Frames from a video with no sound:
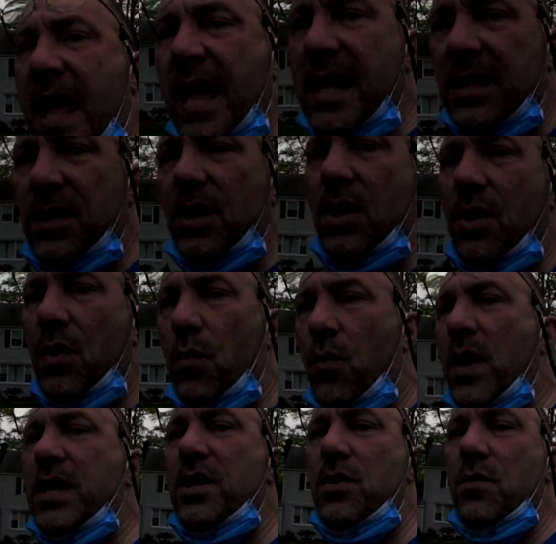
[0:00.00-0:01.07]
and
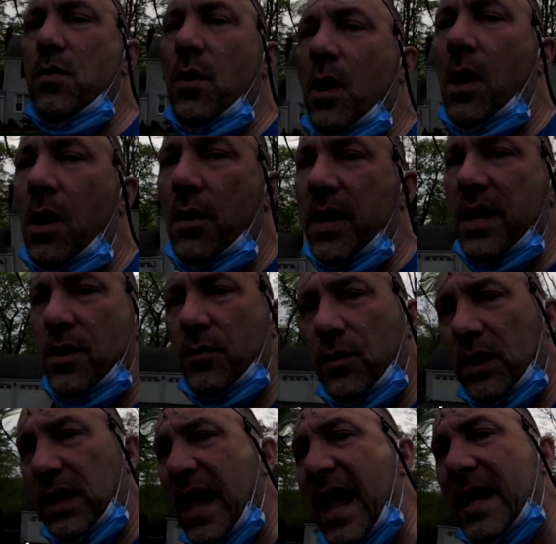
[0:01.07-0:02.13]
when you are in a
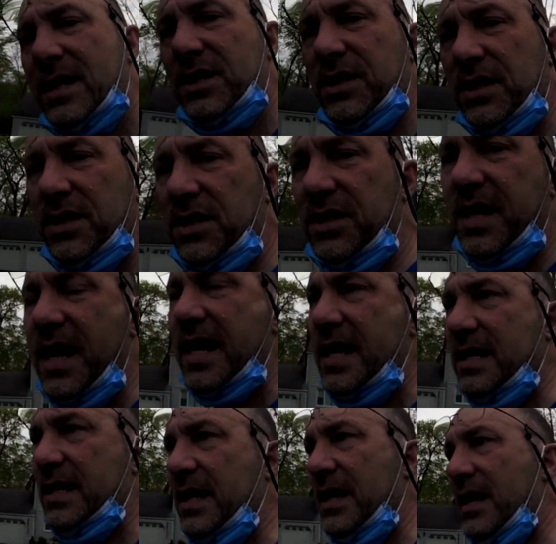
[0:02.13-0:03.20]
relaxed
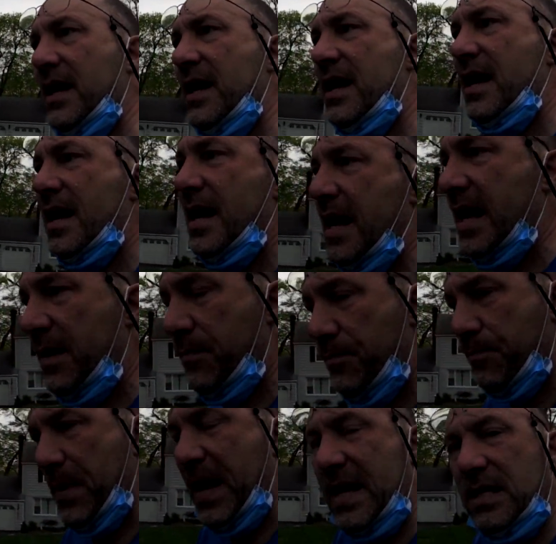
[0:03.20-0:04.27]
state,
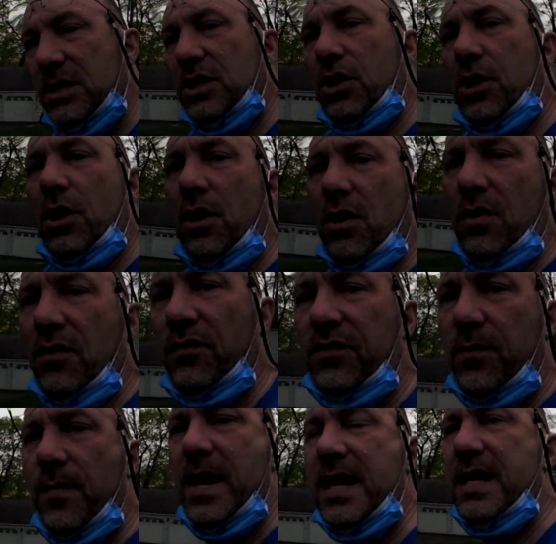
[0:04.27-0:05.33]
it bends
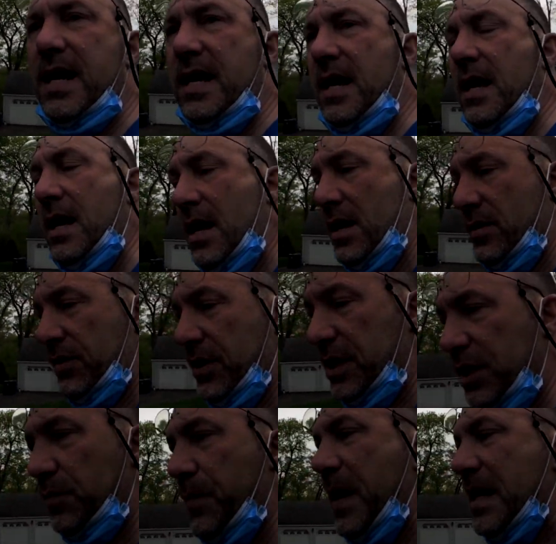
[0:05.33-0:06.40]
curved, making the
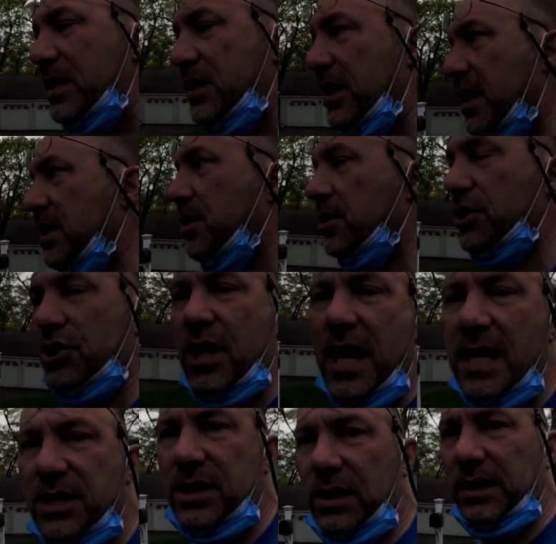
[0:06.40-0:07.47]
space in your
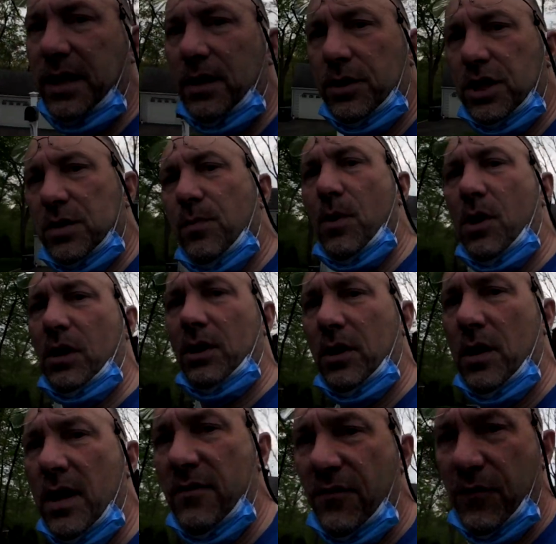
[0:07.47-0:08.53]
chest a little
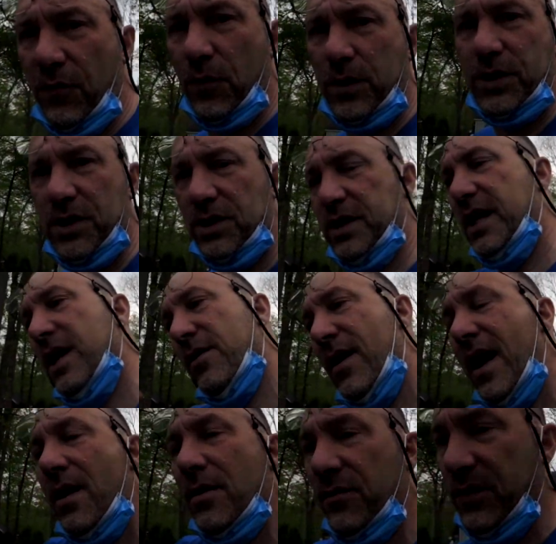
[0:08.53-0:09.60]
smaller and forces the air
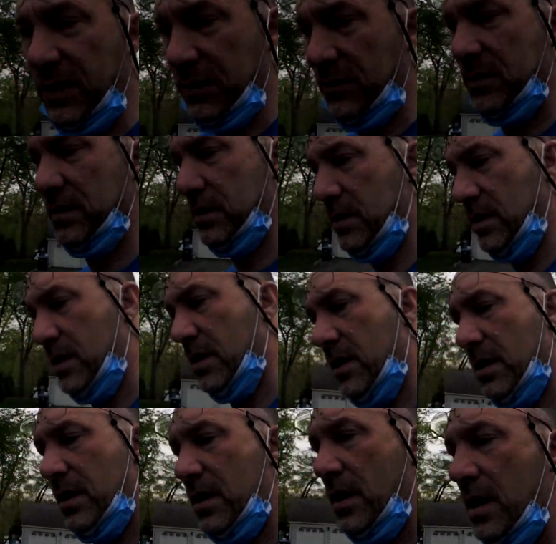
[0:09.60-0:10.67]
out of you.
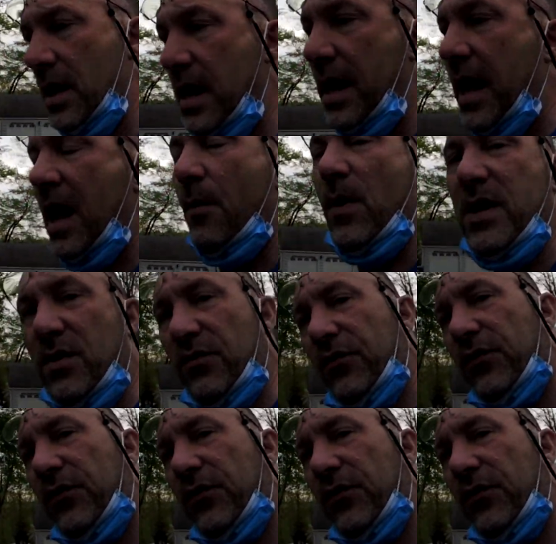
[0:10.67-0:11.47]
And when you